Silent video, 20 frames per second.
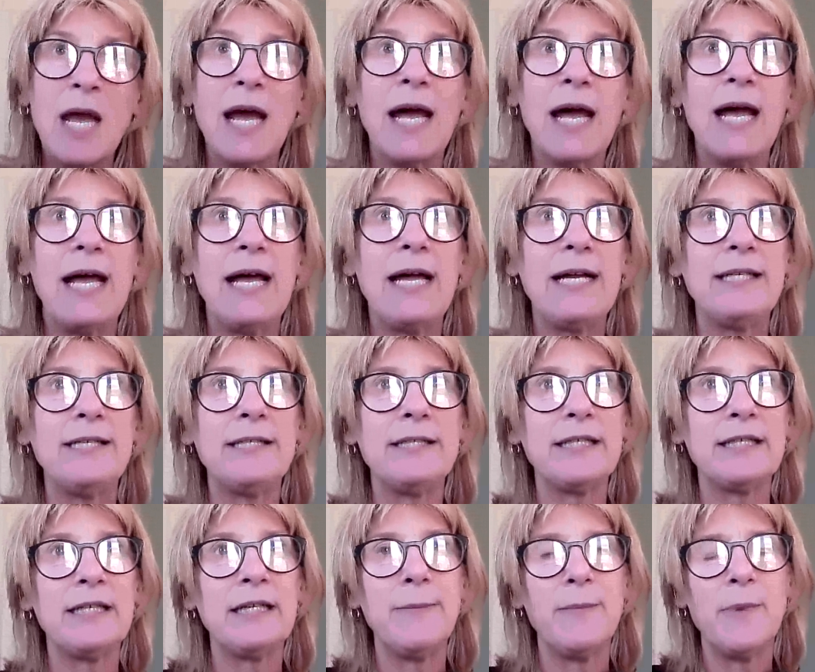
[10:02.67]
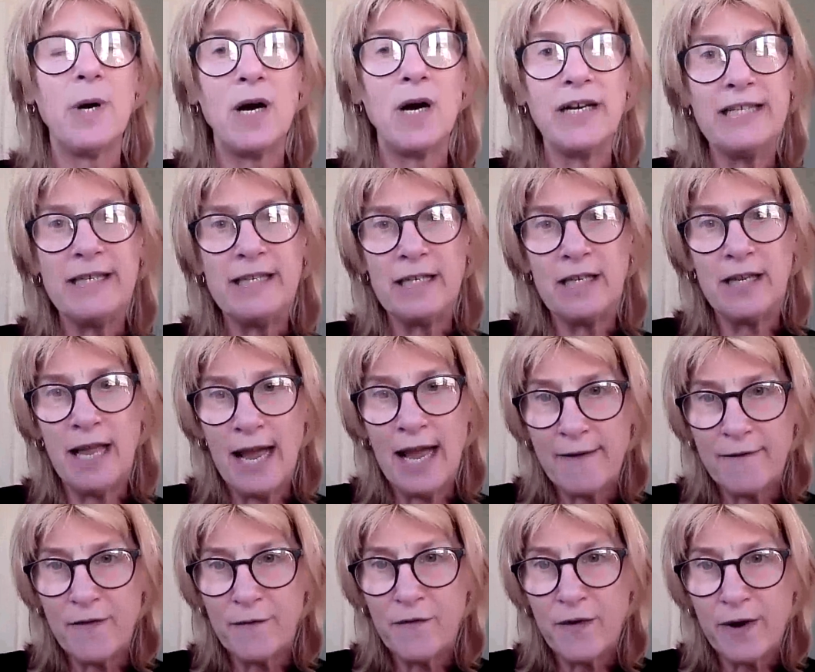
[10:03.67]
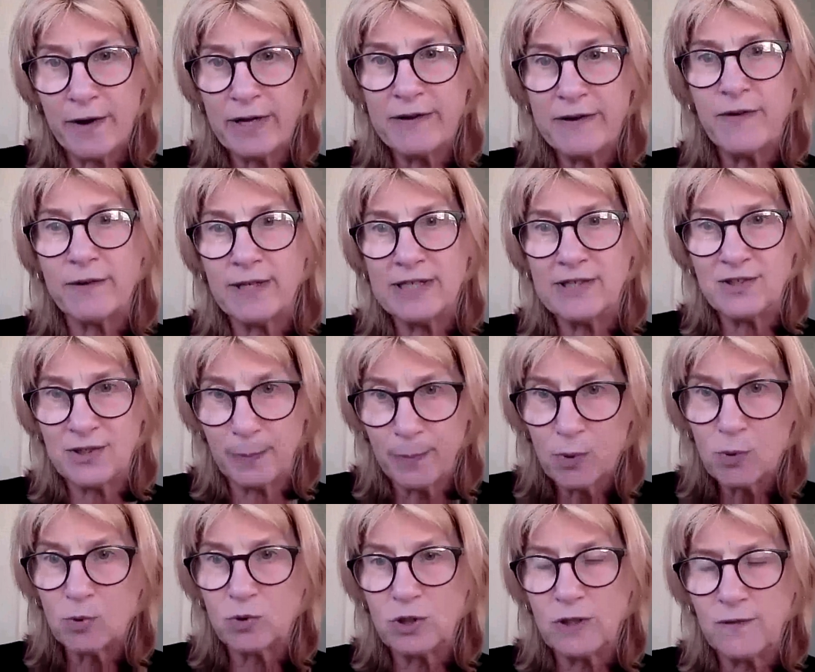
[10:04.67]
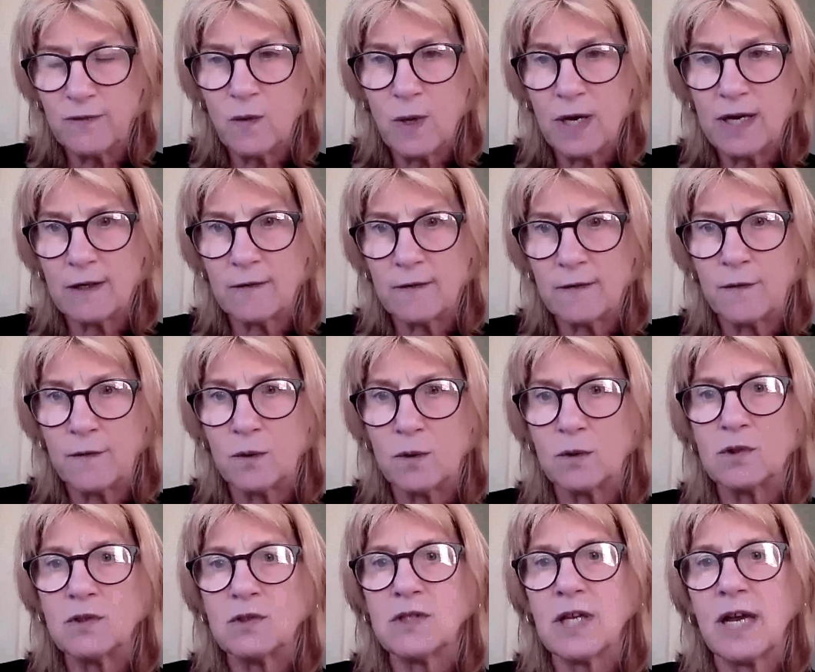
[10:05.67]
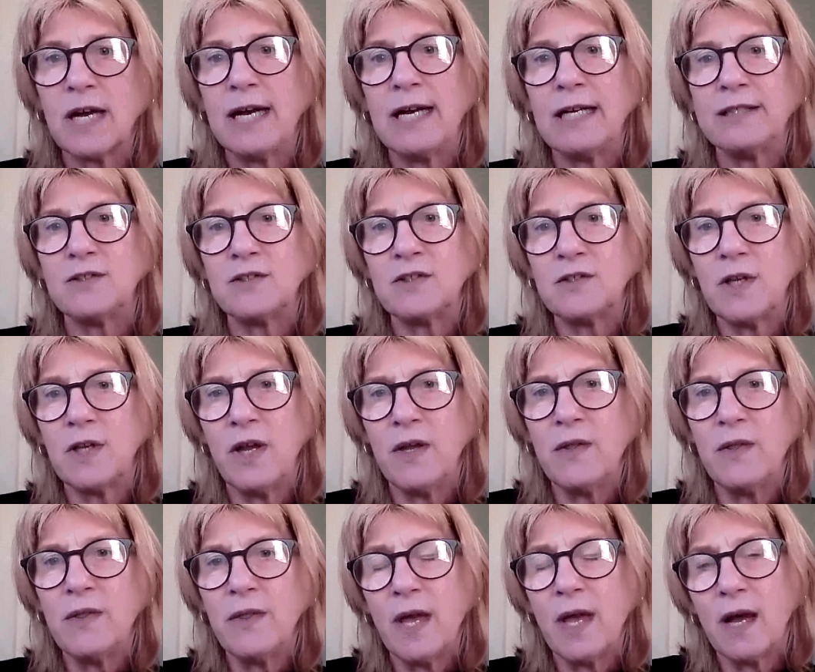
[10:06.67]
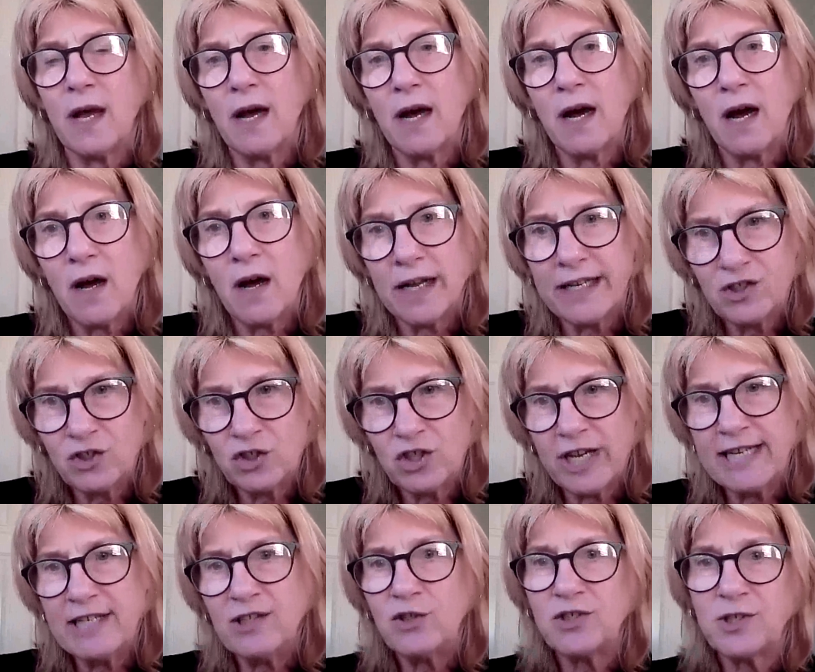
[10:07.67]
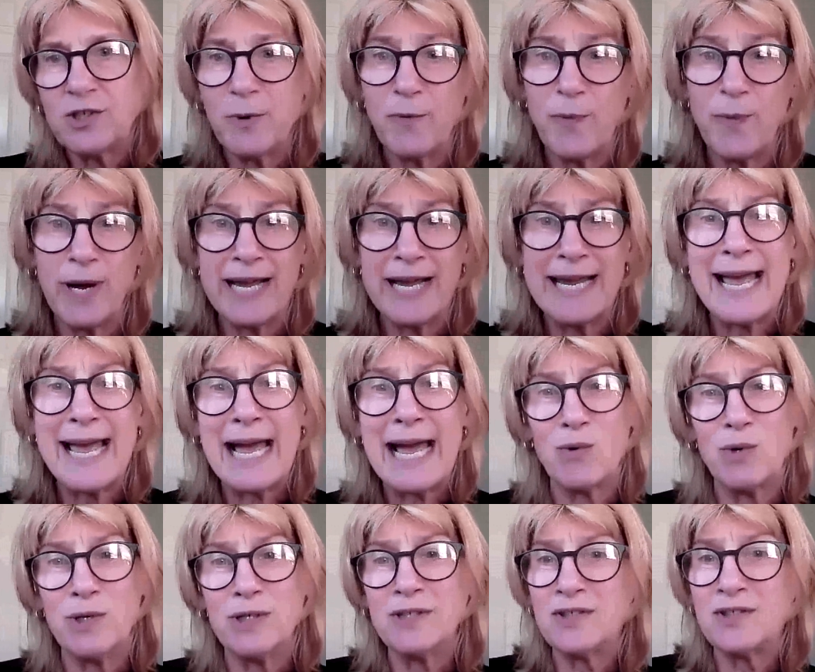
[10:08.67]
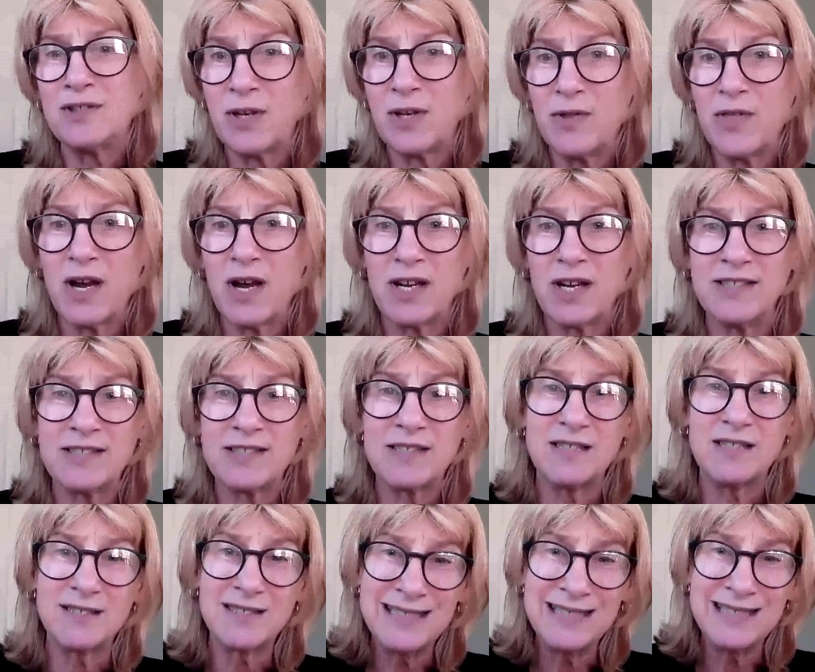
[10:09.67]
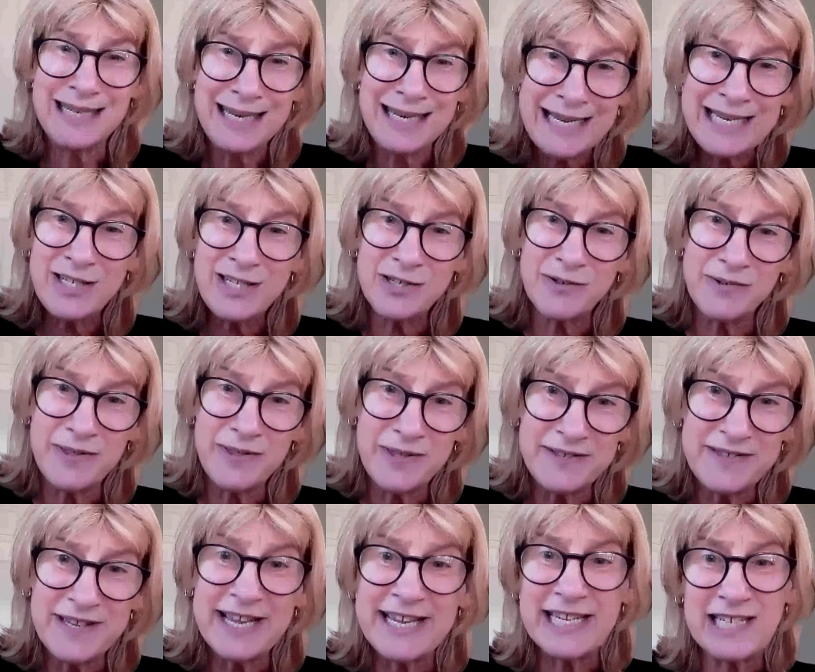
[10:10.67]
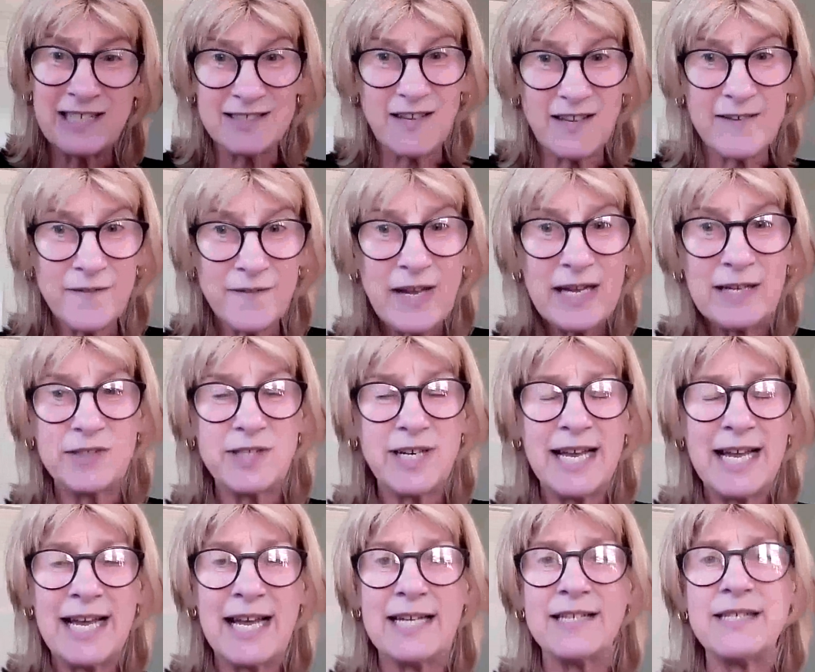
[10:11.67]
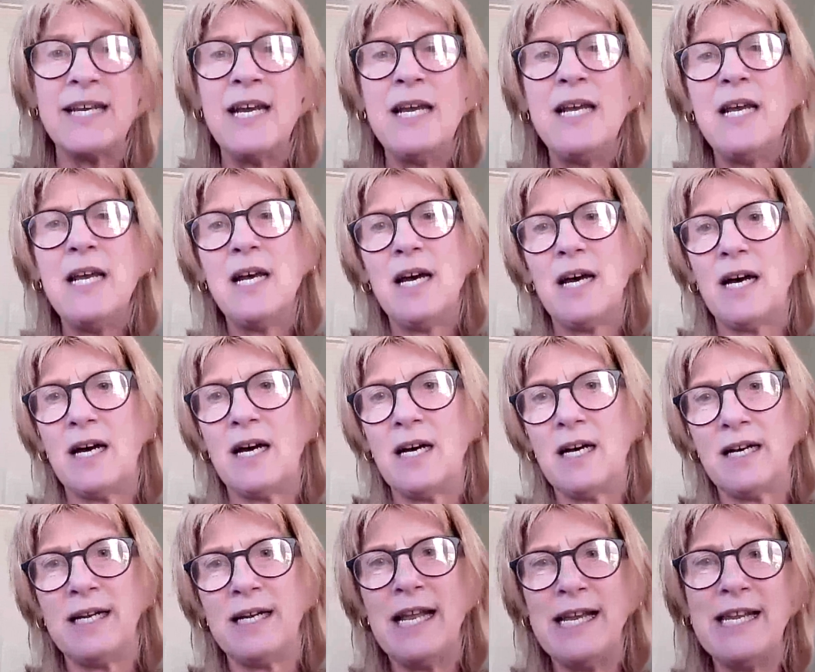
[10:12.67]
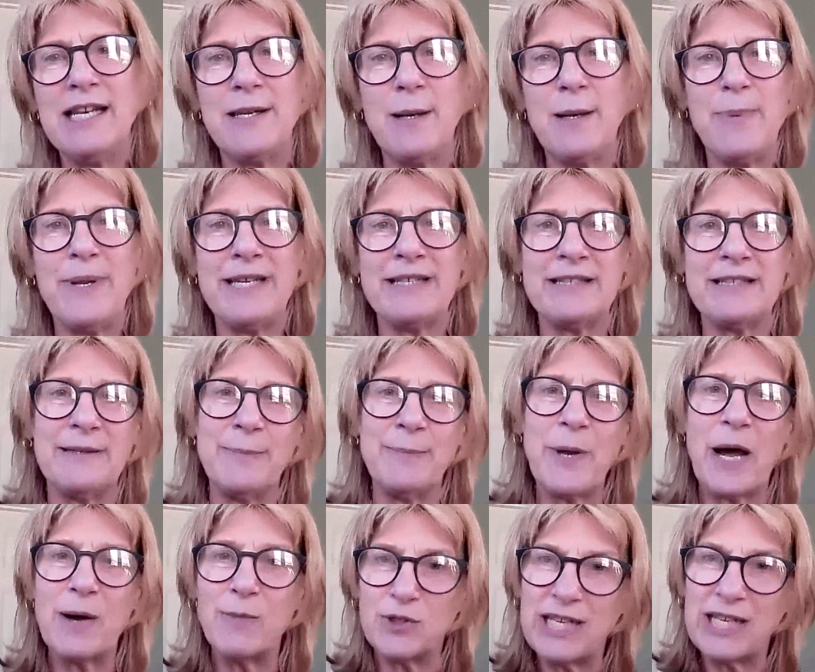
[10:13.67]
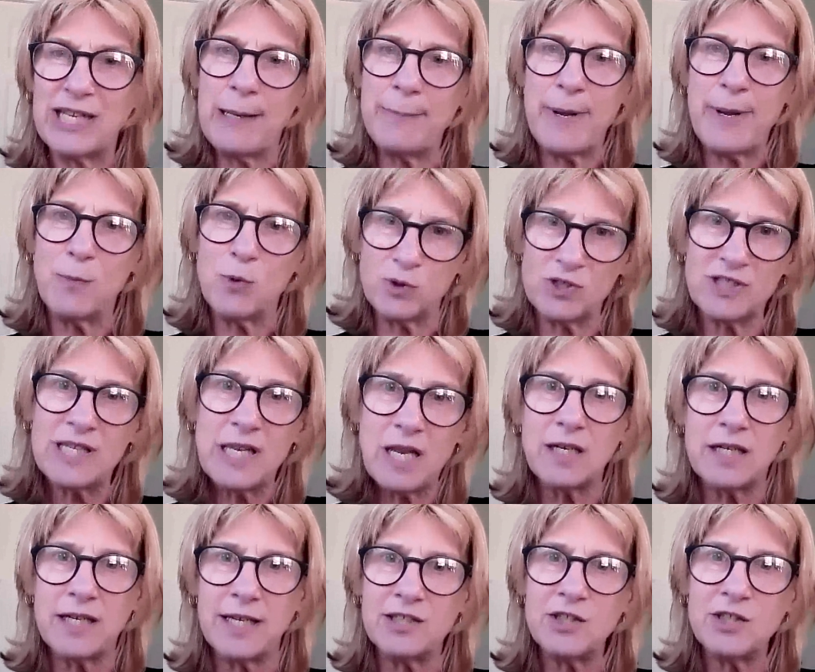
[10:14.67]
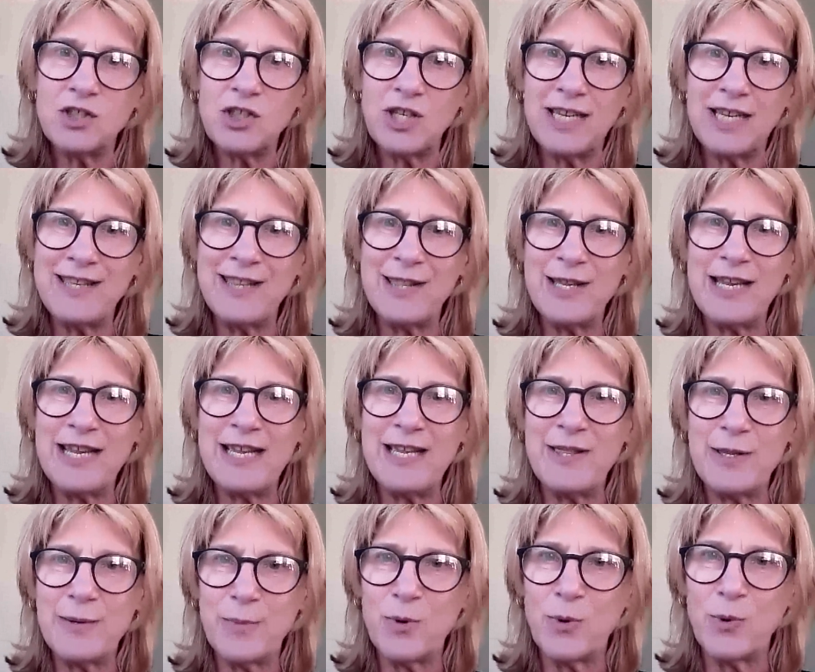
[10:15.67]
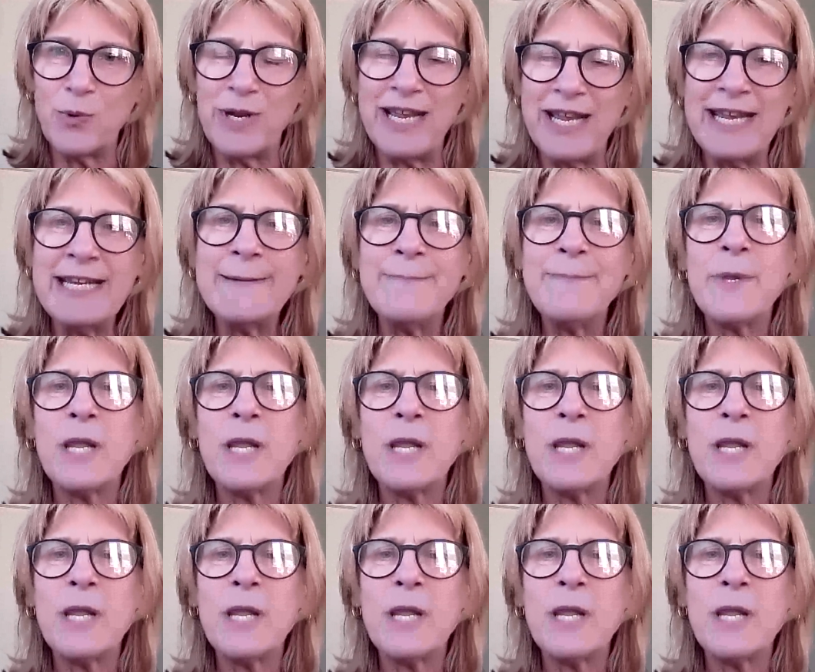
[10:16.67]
and I have a very, very supportive workforce. And so I changed some of my hours so that I started later in the day, because I found I had I was a little bit more sluggish in the morning.